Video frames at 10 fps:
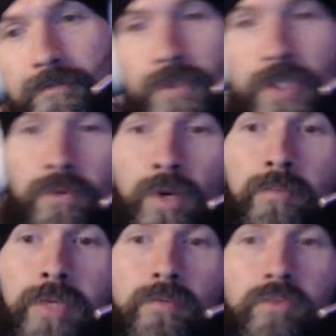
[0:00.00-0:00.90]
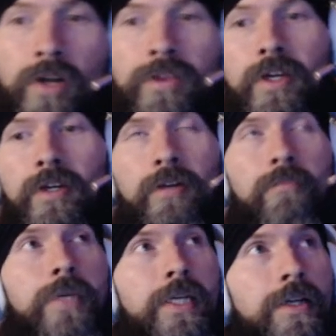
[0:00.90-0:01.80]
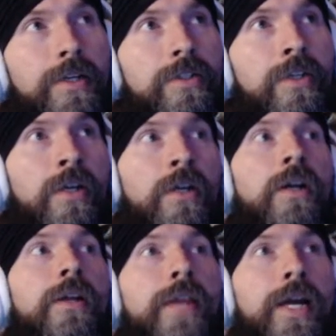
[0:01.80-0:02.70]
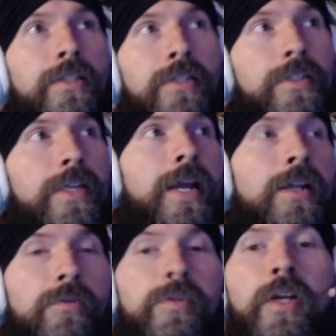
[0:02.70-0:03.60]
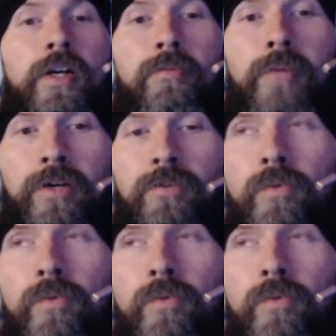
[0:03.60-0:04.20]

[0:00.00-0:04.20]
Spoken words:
TYB brought that up, because that's exactly what I'm talking about.